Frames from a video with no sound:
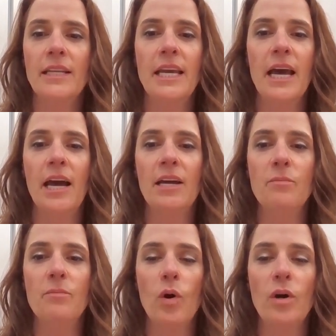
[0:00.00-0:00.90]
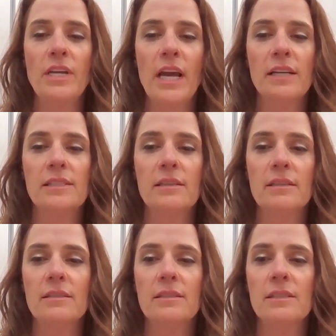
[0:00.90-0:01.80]
And again, more
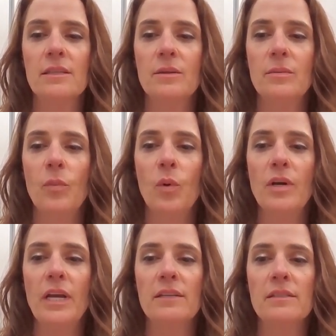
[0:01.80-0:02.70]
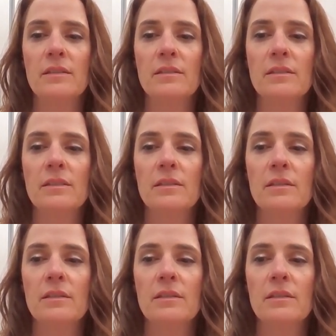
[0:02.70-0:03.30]
yeses, more yeses.